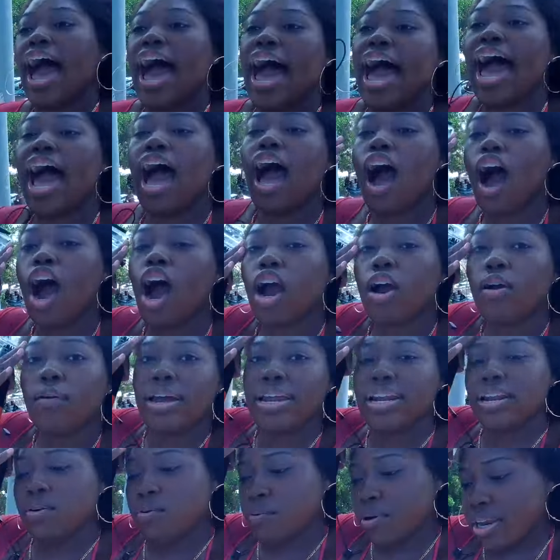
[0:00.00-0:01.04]
I
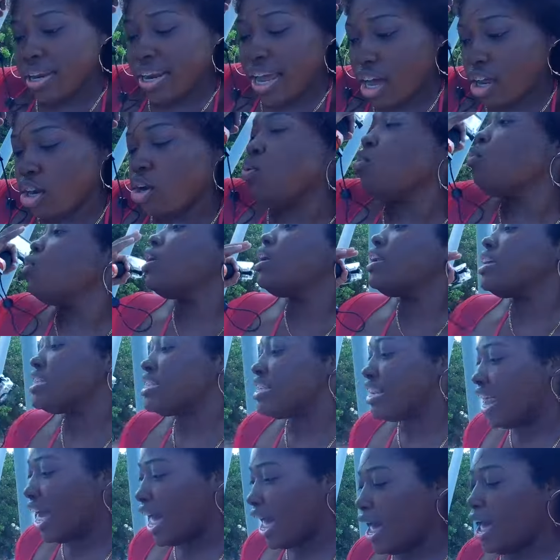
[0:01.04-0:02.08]
already went down a water
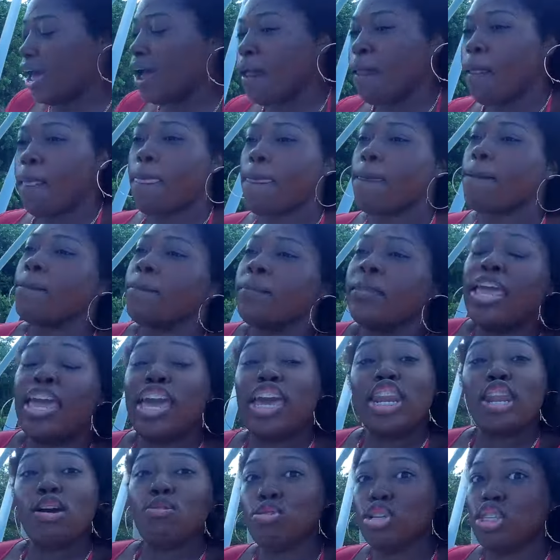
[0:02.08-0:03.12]
slide
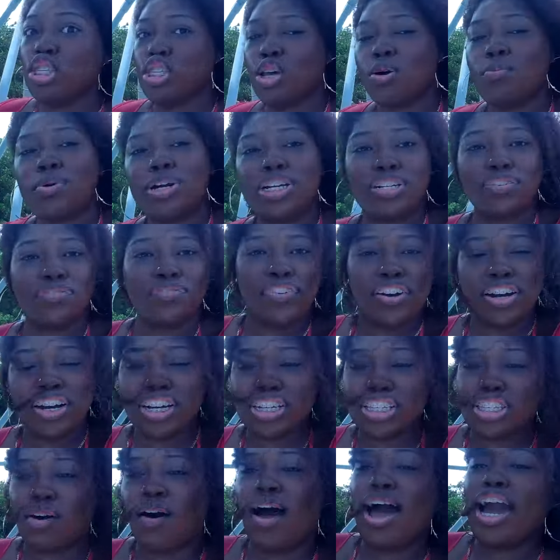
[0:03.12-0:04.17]
and it was so much fun,
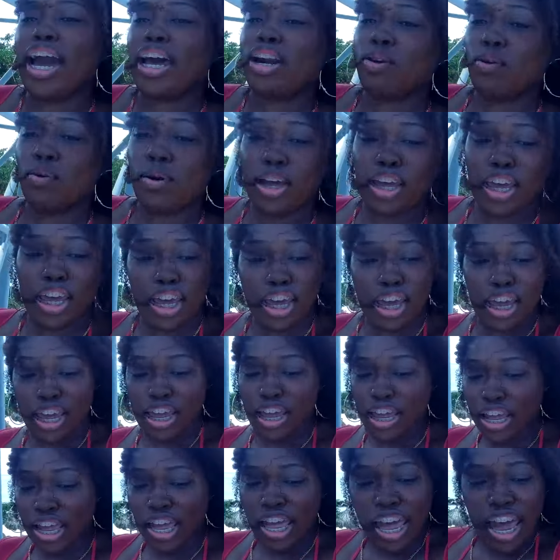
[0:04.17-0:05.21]
so I gotta go again.
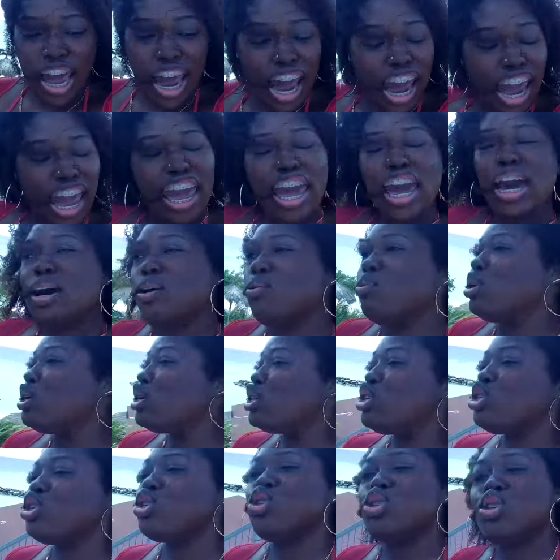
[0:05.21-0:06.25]
It was
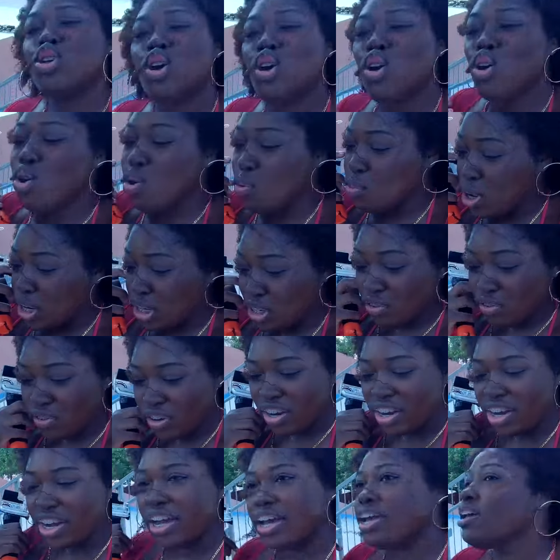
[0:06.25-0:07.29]
so much
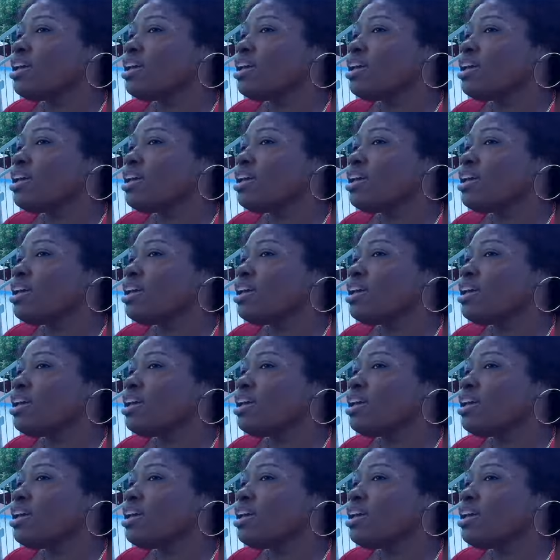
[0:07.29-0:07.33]
fun.